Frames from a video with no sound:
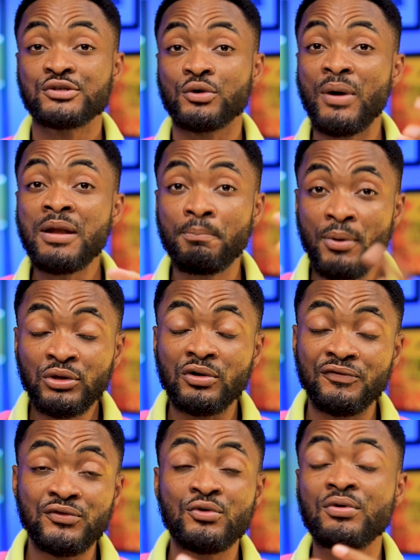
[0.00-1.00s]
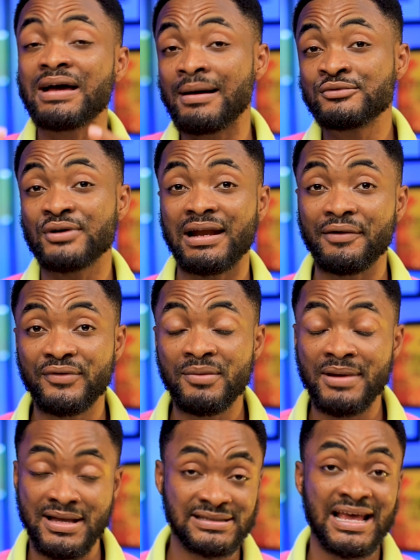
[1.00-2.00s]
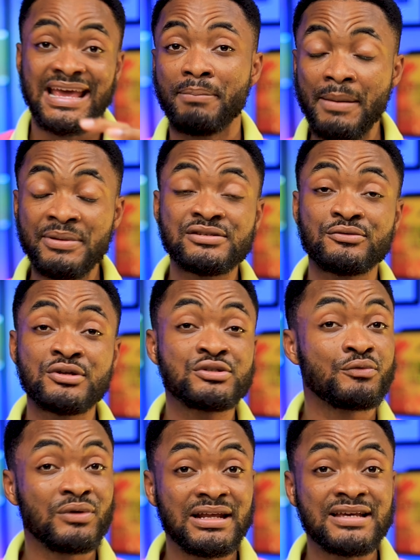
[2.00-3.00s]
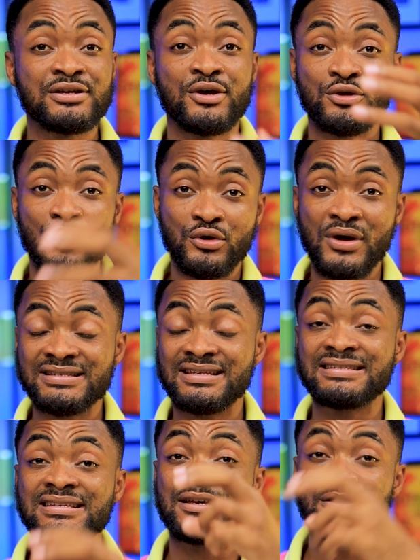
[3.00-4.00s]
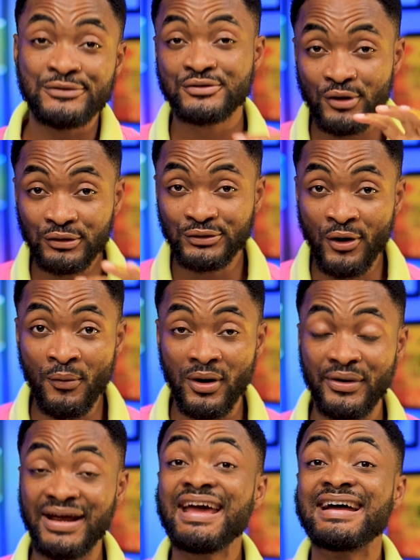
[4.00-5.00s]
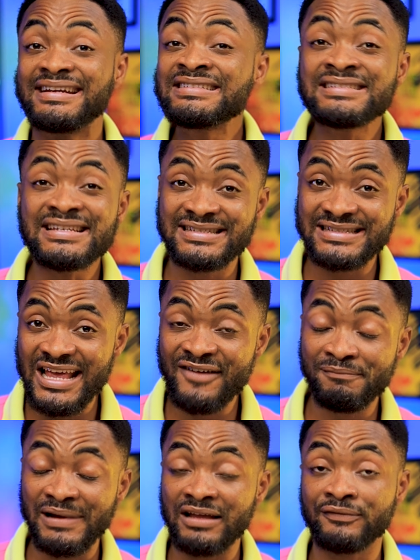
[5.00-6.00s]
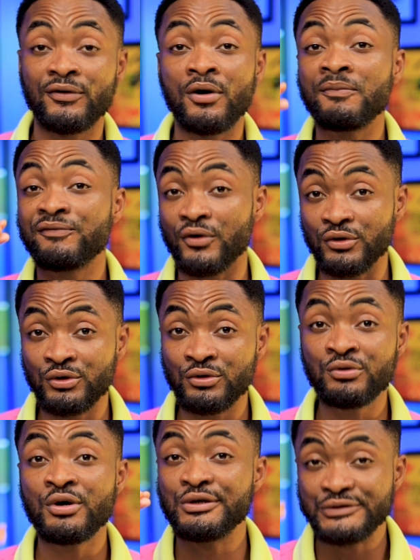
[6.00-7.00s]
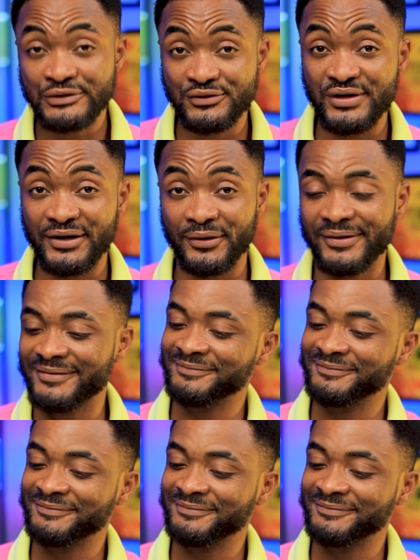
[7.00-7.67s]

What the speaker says: So when both of you come to an agreement, Bybit is going to release your USDT. So don't worry, this is a safe platform for you to trade on.